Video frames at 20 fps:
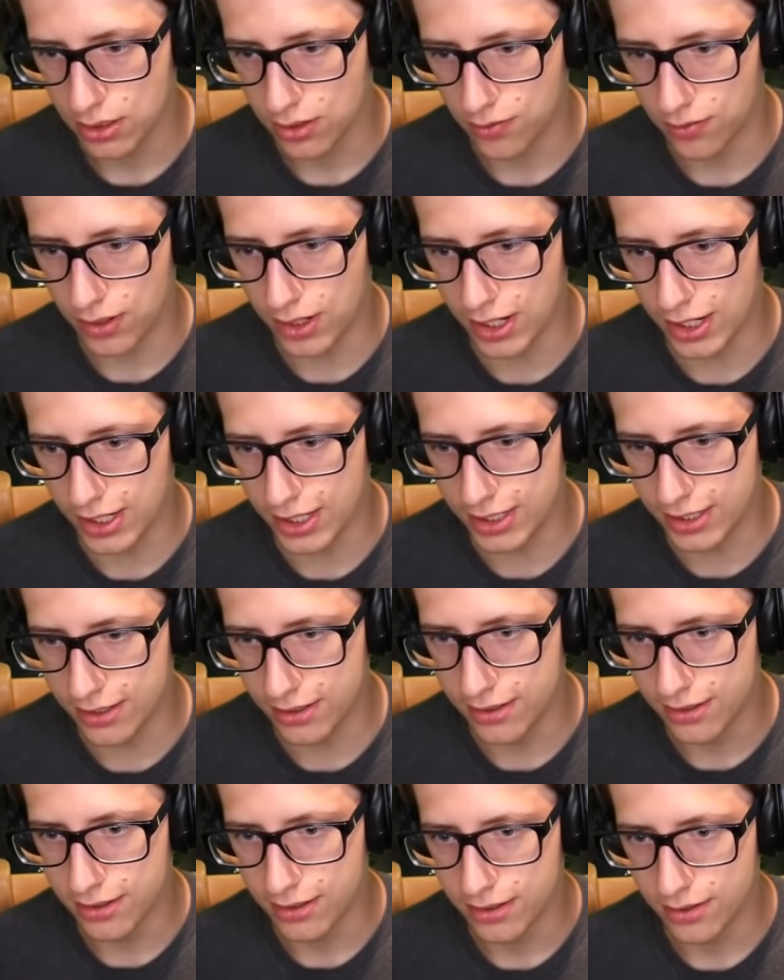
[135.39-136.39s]

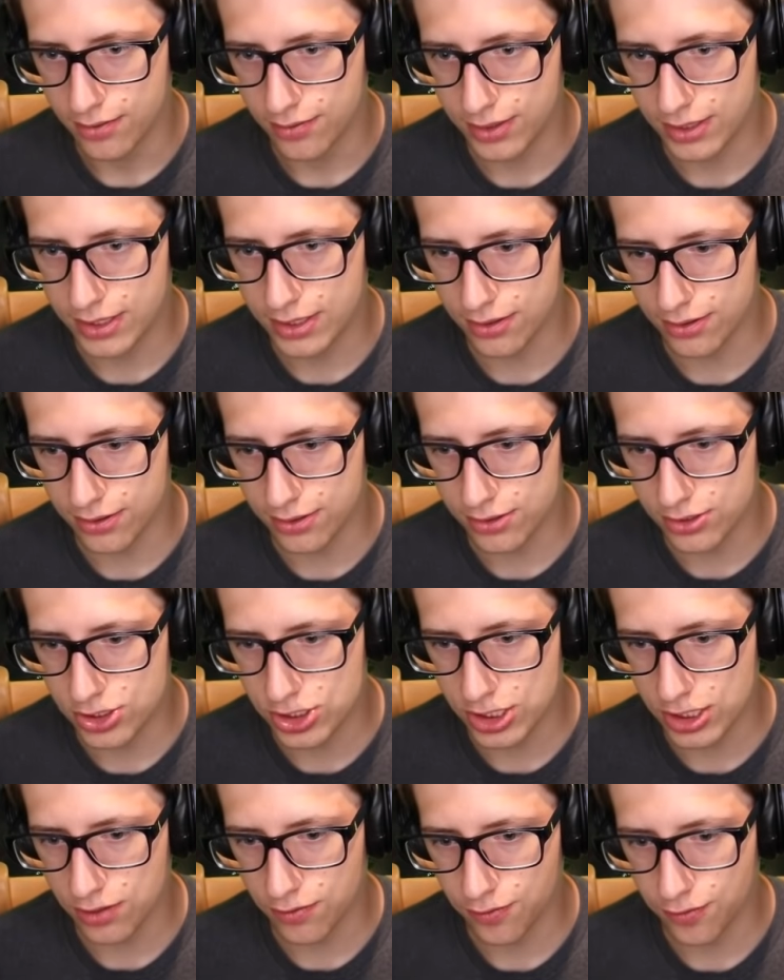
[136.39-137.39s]
Run! We killed their
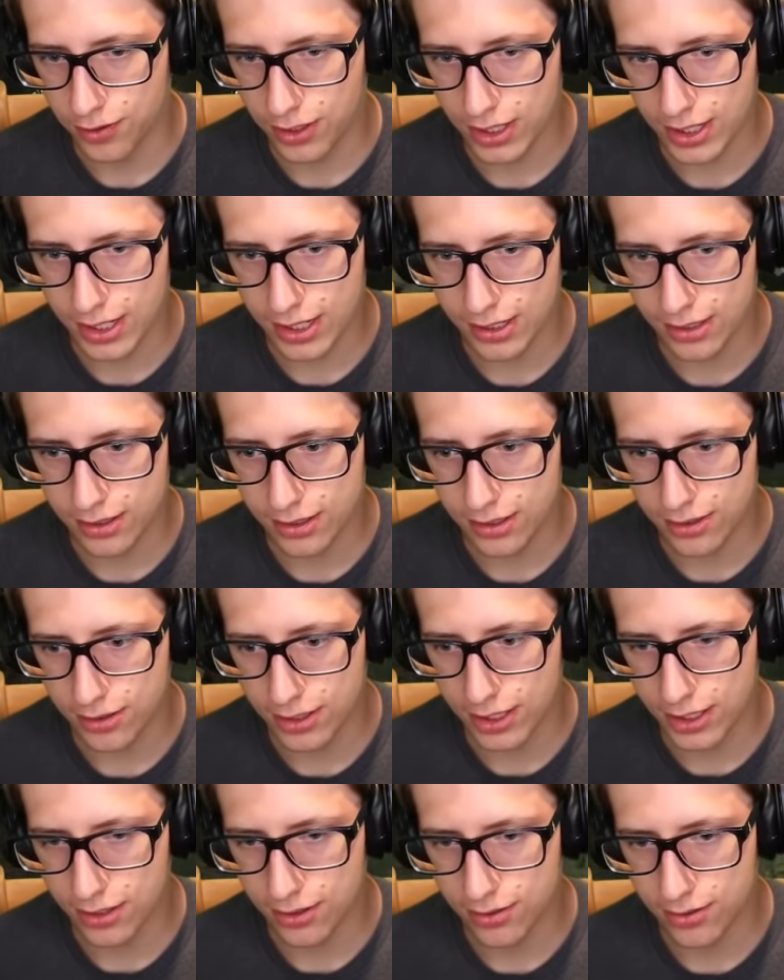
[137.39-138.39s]
chief! Get out of there
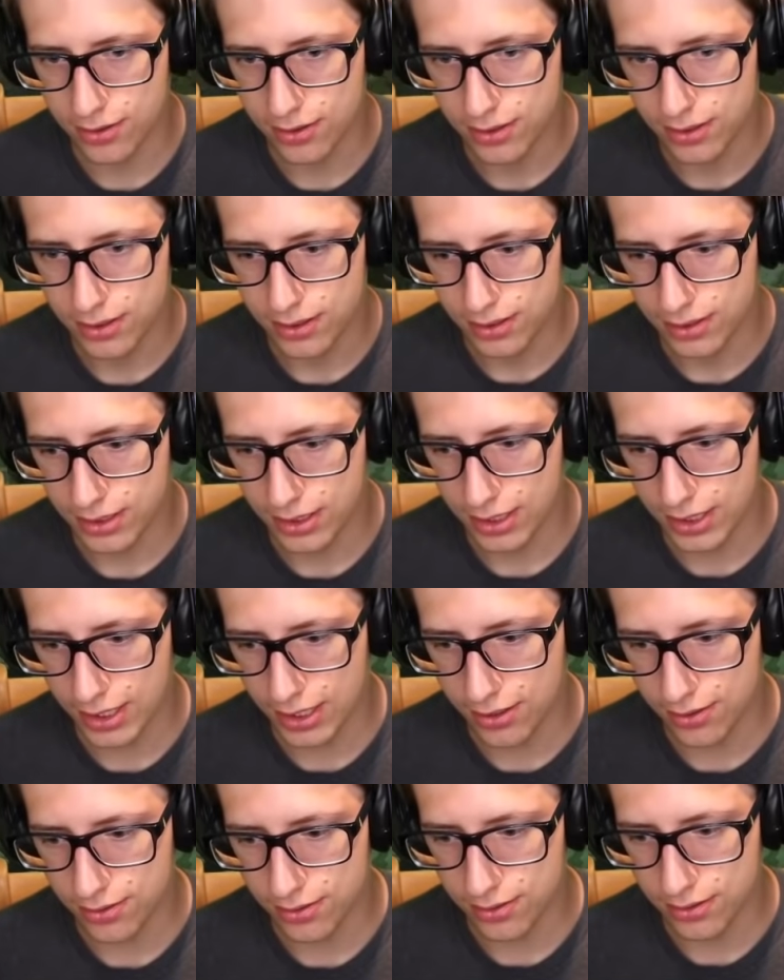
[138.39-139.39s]
now! Get
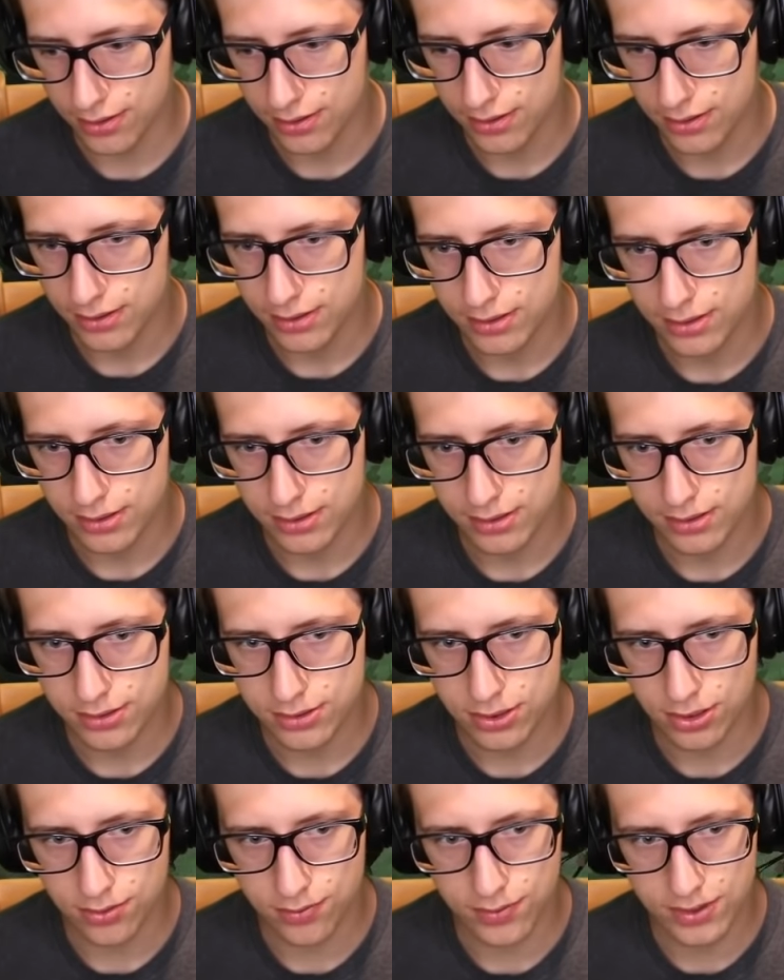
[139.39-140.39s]
out!
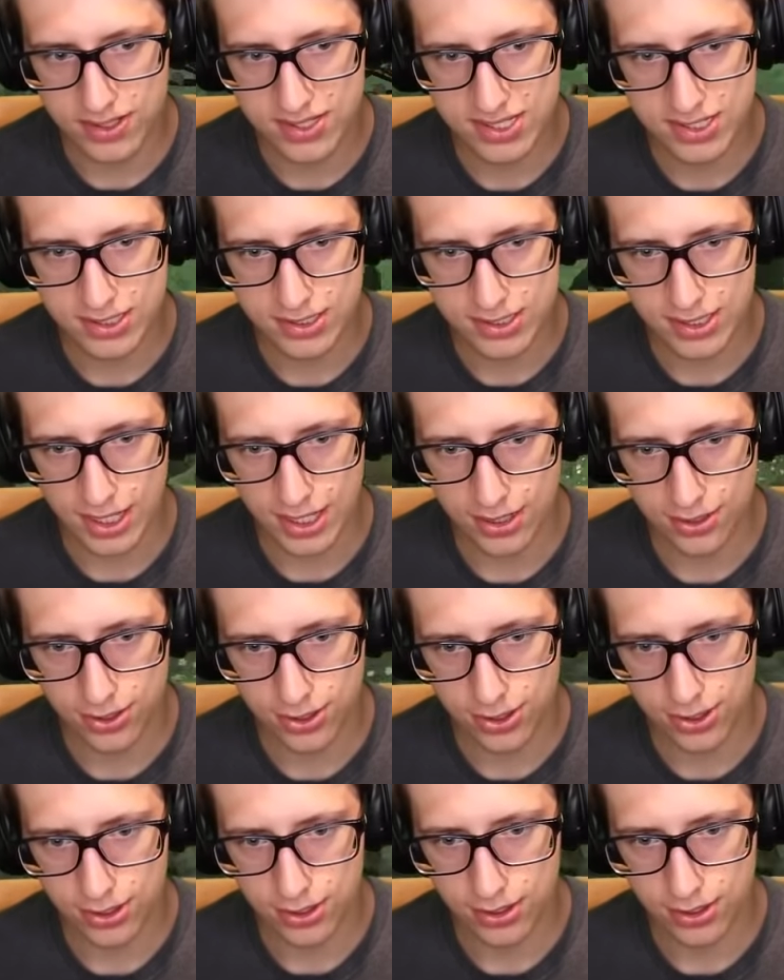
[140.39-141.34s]
Don't risk death.